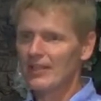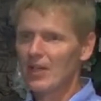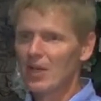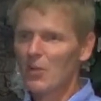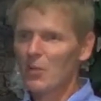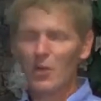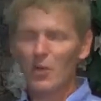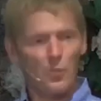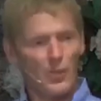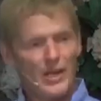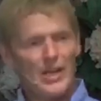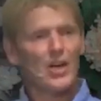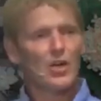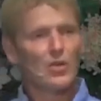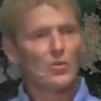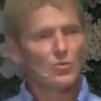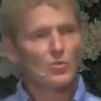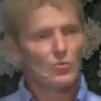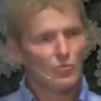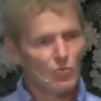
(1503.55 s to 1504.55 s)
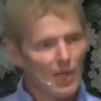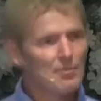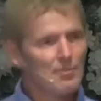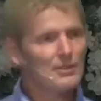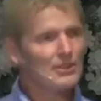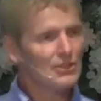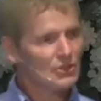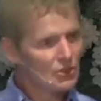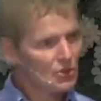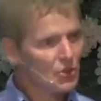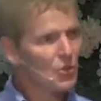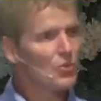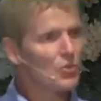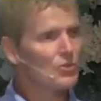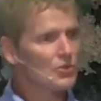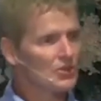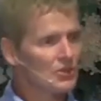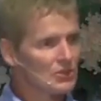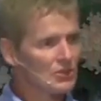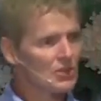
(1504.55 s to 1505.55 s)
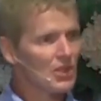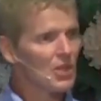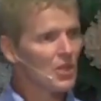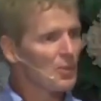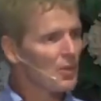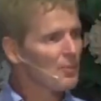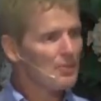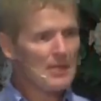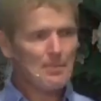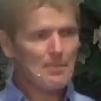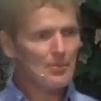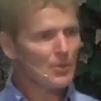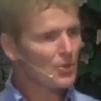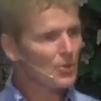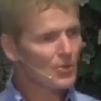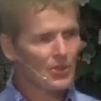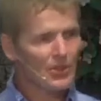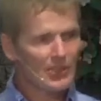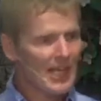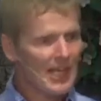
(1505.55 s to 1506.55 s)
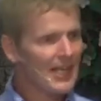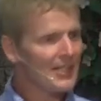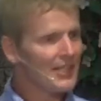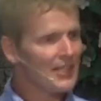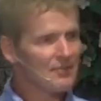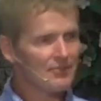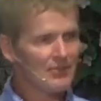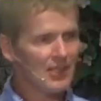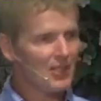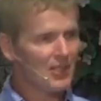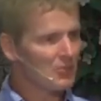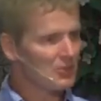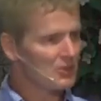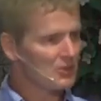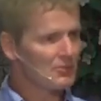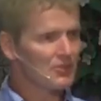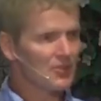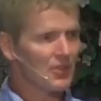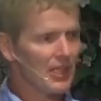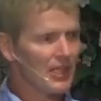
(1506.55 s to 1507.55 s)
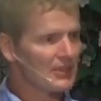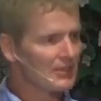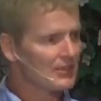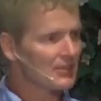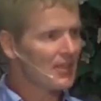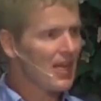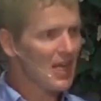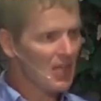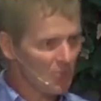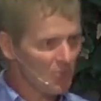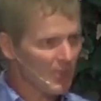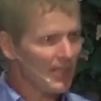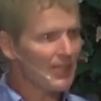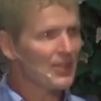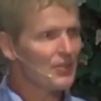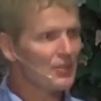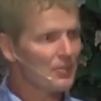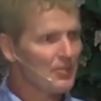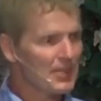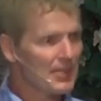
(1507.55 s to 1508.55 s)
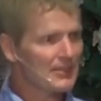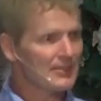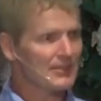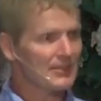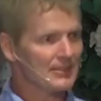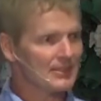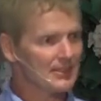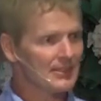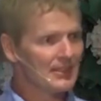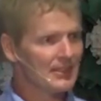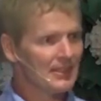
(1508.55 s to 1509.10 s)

where we are rubbing shoulders with people who are not yet followers of Christ on a regular basis.